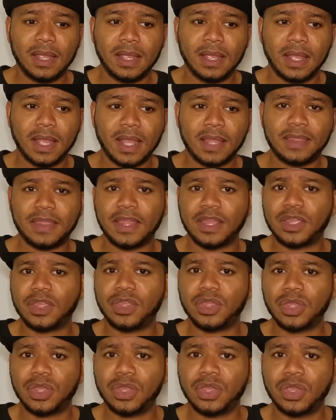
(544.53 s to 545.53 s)
I think
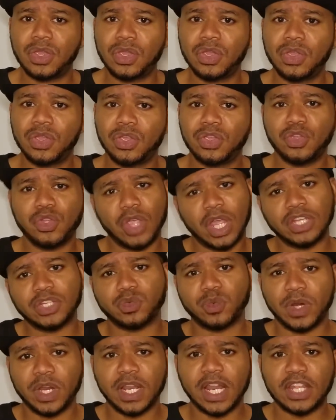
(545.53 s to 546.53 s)
you, I just want
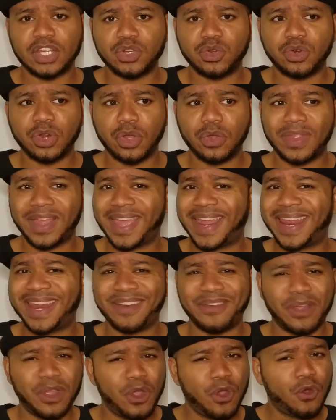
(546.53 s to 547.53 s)
to let you know that. And
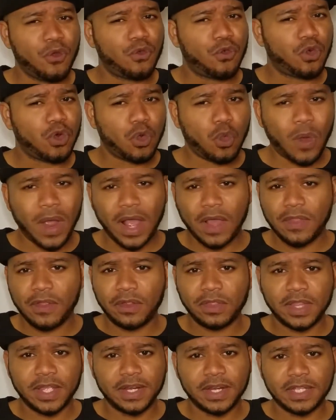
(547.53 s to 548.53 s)
for a while there,
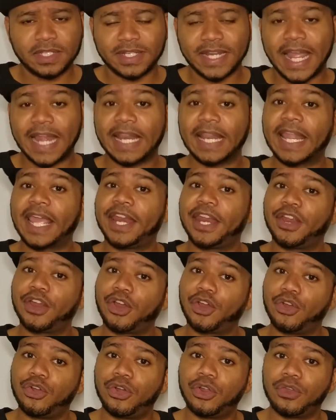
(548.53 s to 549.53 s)
Linda's not letting her
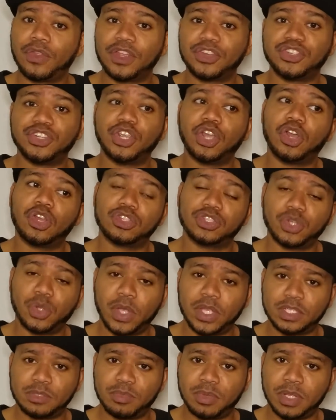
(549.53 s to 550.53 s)
know that she also has
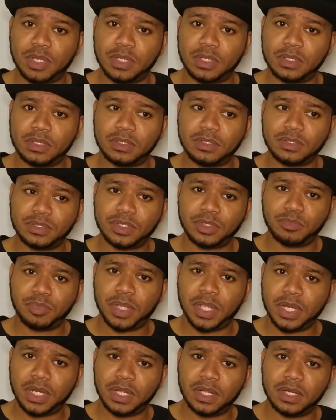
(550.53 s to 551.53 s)
been
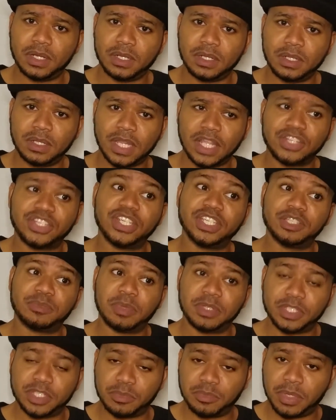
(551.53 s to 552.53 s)
subpoenaed, that she's been
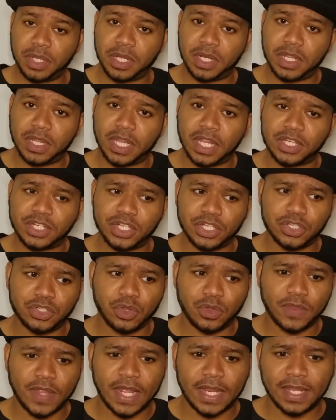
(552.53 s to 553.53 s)
subpoenaed and that she's on
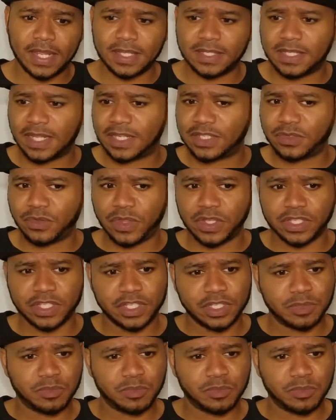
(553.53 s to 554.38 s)
that list. And so there's this